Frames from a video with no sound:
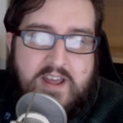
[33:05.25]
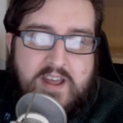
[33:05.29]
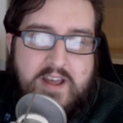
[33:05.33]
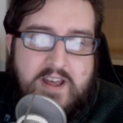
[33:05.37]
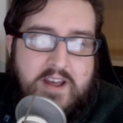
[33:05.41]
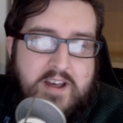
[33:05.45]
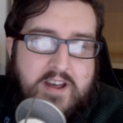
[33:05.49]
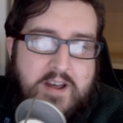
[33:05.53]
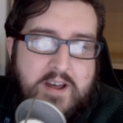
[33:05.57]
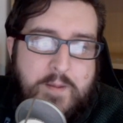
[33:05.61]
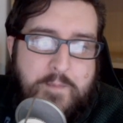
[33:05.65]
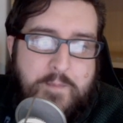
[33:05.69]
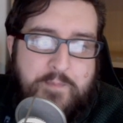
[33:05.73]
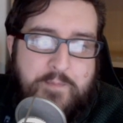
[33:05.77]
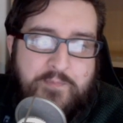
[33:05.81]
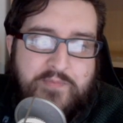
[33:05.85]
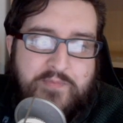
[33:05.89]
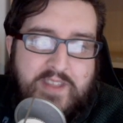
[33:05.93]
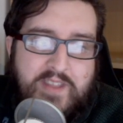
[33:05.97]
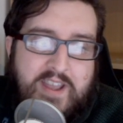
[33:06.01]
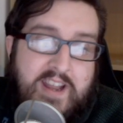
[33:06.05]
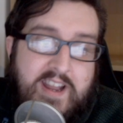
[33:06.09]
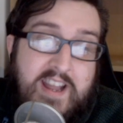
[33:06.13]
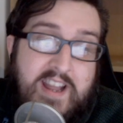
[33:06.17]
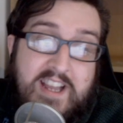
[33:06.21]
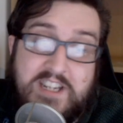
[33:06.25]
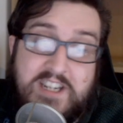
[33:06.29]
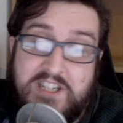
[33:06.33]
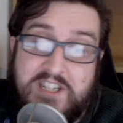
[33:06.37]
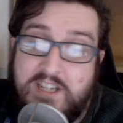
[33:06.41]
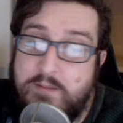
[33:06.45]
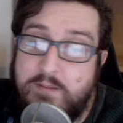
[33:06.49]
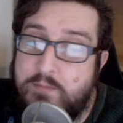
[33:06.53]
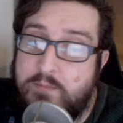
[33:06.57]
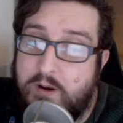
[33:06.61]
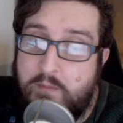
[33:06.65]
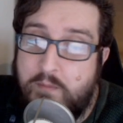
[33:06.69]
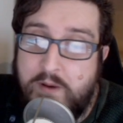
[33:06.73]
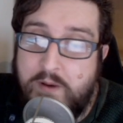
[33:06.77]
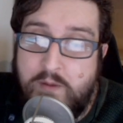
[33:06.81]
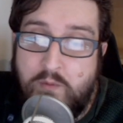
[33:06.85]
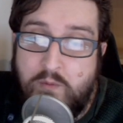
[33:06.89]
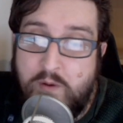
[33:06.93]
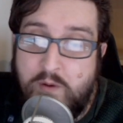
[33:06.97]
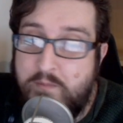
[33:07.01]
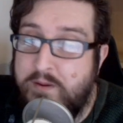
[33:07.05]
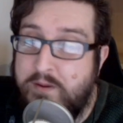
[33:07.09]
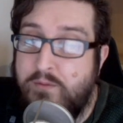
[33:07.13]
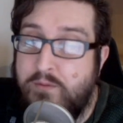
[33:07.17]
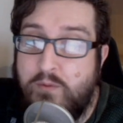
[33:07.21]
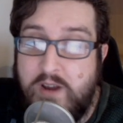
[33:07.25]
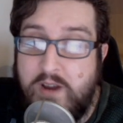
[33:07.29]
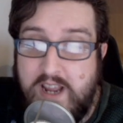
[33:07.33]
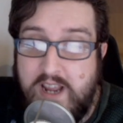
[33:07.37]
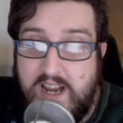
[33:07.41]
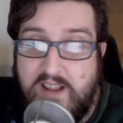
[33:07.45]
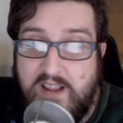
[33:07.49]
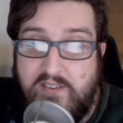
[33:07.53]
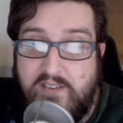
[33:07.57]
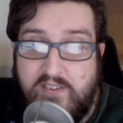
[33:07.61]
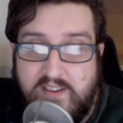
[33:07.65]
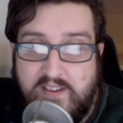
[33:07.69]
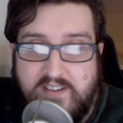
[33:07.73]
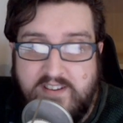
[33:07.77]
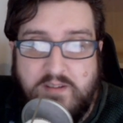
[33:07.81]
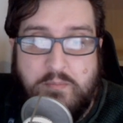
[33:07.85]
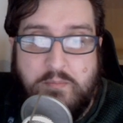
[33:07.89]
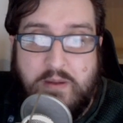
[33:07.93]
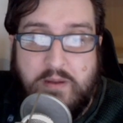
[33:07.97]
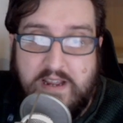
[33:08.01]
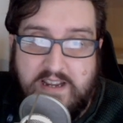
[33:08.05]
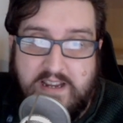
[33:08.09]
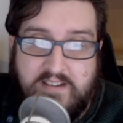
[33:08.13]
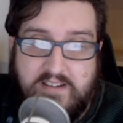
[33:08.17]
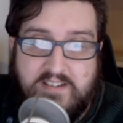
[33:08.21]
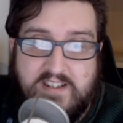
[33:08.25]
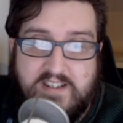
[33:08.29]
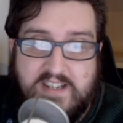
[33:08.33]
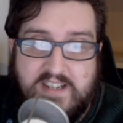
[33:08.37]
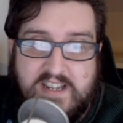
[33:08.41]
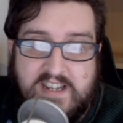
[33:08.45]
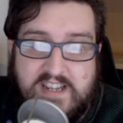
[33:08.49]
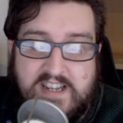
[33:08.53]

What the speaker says: And actually probably would be really fun to paint.